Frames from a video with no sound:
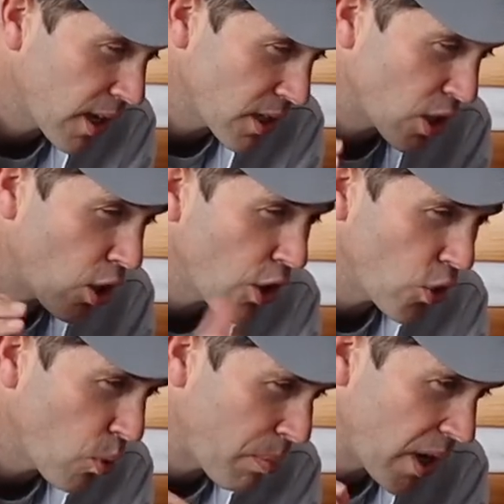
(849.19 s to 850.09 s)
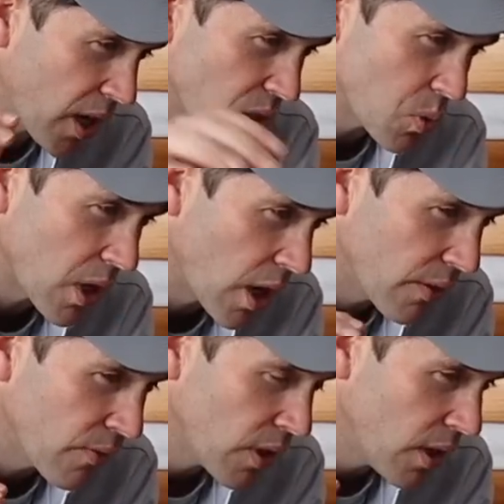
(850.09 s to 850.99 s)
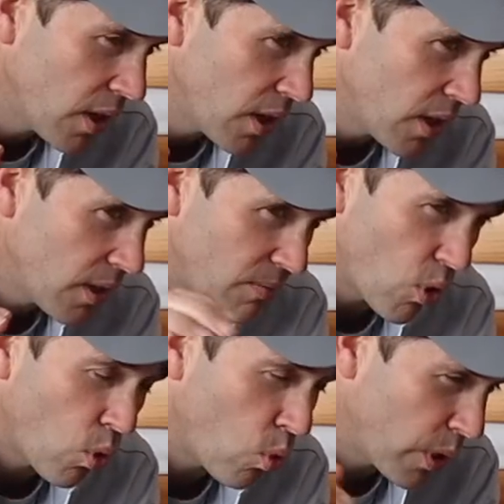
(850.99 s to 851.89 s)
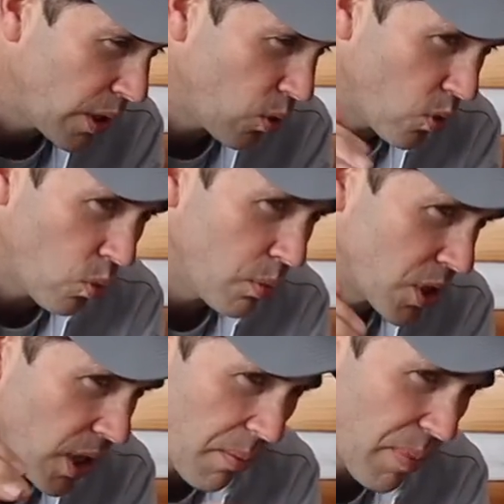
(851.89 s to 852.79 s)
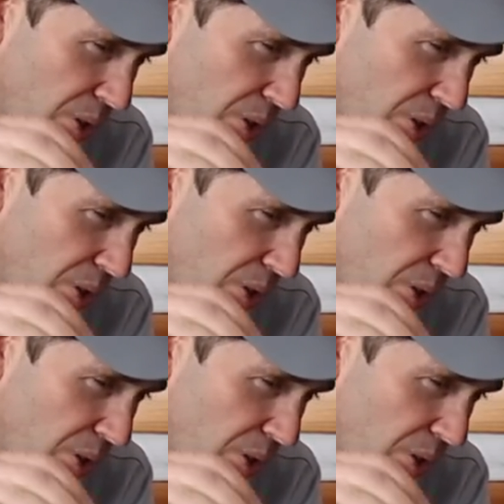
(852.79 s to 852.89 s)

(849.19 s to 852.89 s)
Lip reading: Because a lot of your putts were kind of almost like